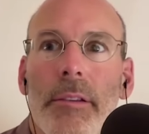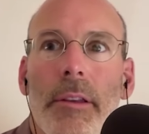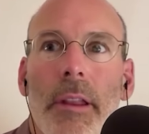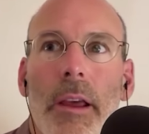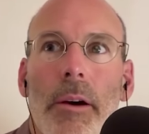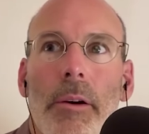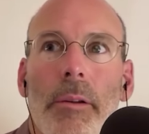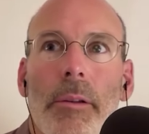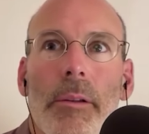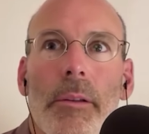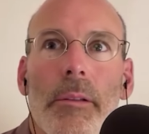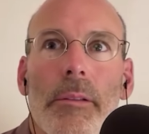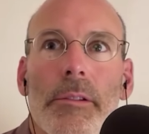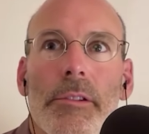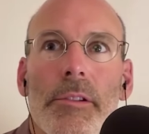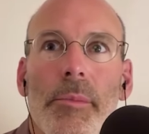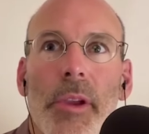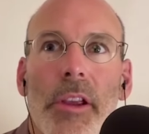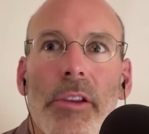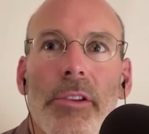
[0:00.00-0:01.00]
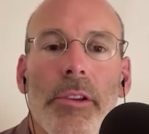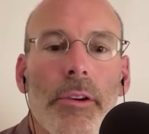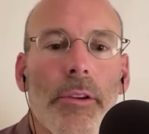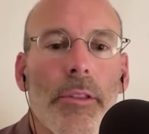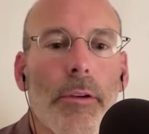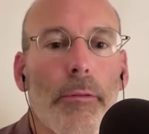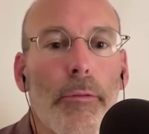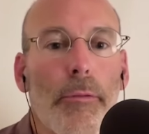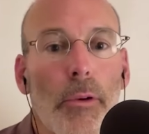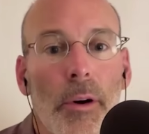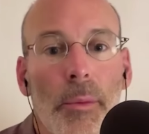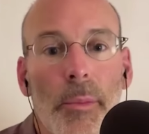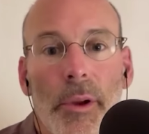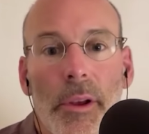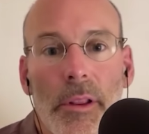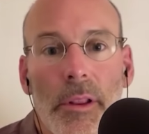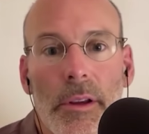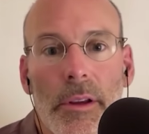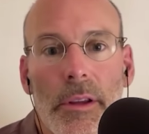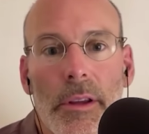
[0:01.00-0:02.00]
Now, to be clear, the
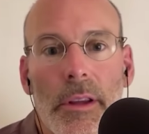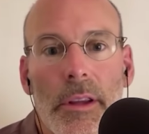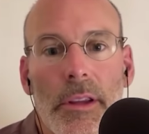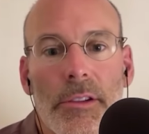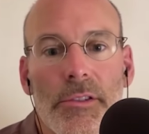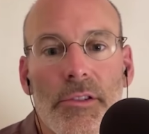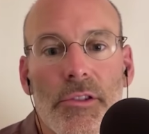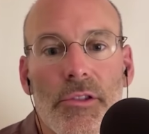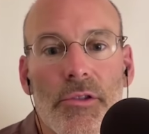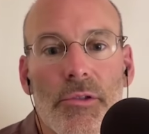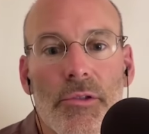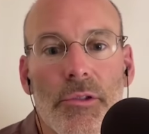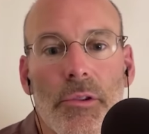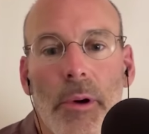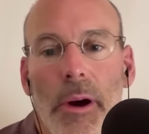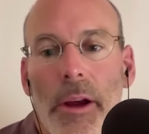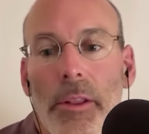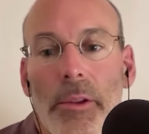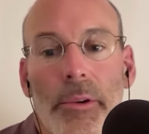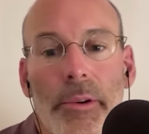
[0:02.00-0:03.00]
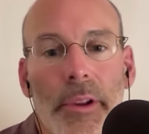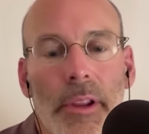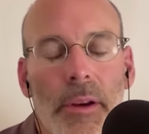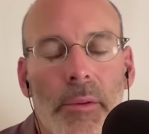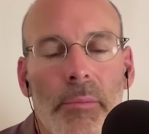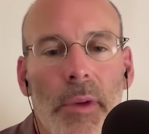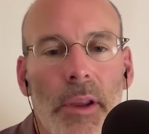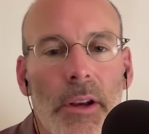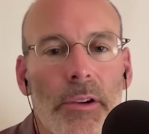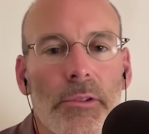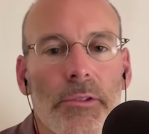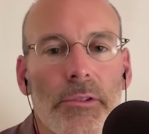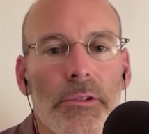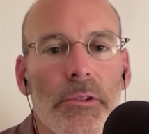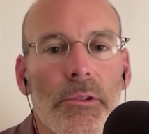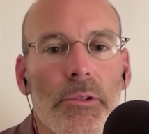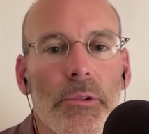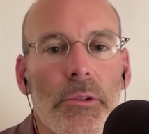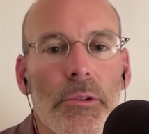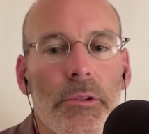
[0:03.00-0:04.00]
formula is true. I learned it in medical
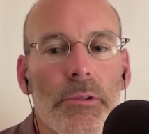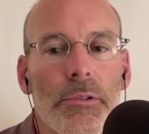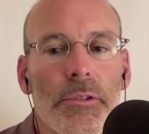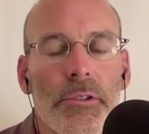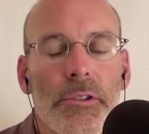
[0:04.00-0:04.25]
school.